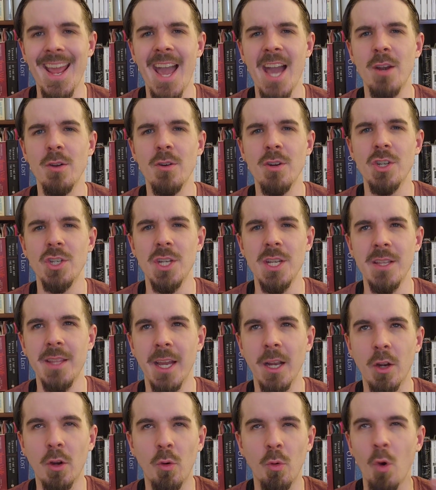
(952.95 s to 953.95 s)
energy
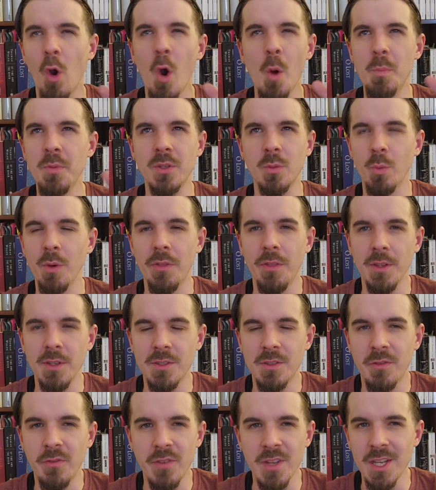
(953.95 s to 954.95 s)
that gropes with
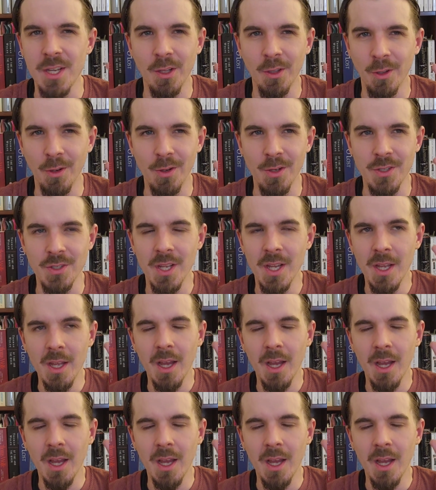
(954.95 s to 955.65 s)
its feelers,